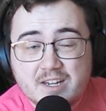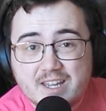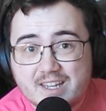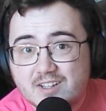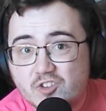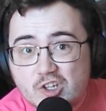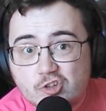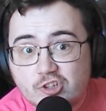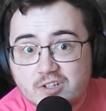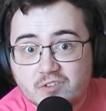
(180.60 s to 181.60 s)
an
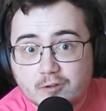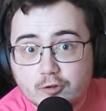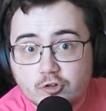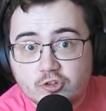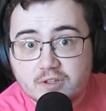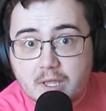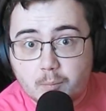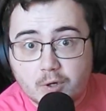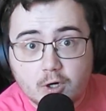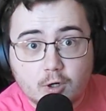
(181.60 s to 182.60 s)
anti-cheat solution
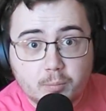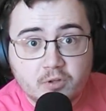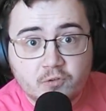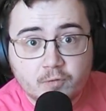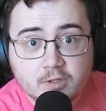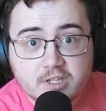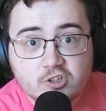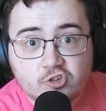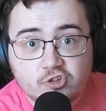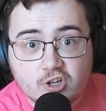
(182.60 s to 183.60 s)
that purposefully
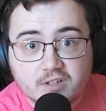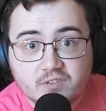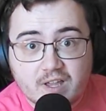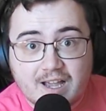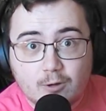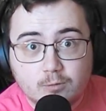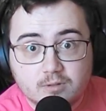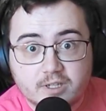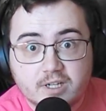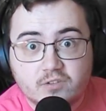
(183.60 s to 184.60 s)
shuts out
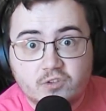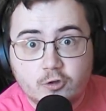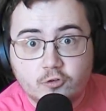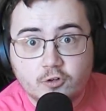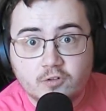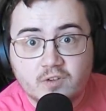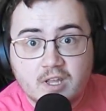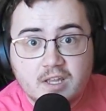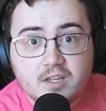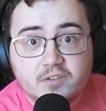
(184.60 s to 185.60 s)
Linux users
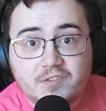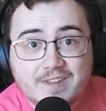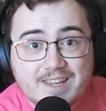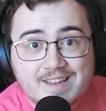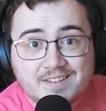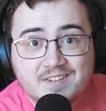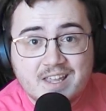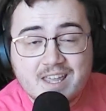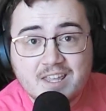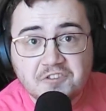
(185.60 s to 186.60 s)
is the
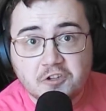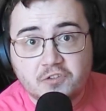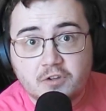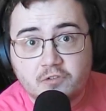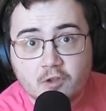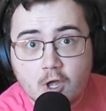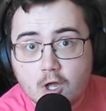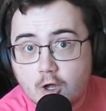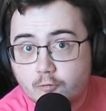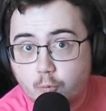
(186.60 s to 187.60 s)
antithesis analysis
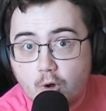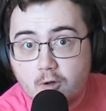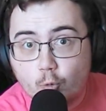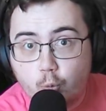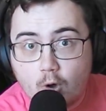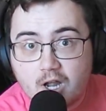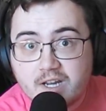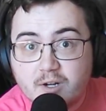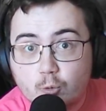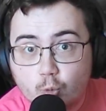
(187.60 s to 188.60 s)
of what
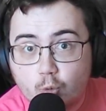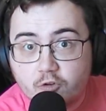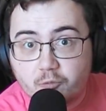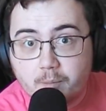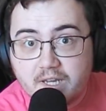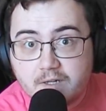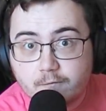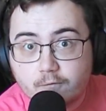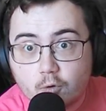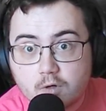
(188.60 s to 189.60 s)
wine was made
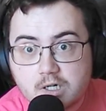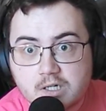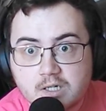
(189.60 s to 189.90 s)
for.